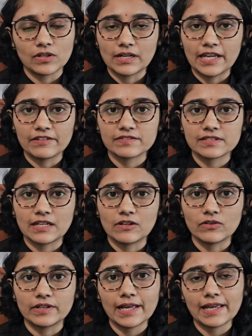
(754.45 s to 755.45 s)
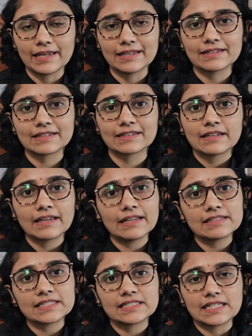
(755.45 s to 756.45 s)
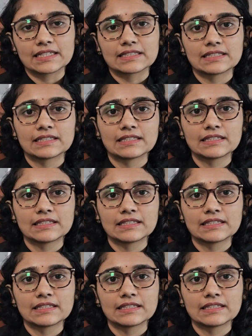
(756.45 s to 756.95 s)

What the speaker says: your lifestyle or diet, get checked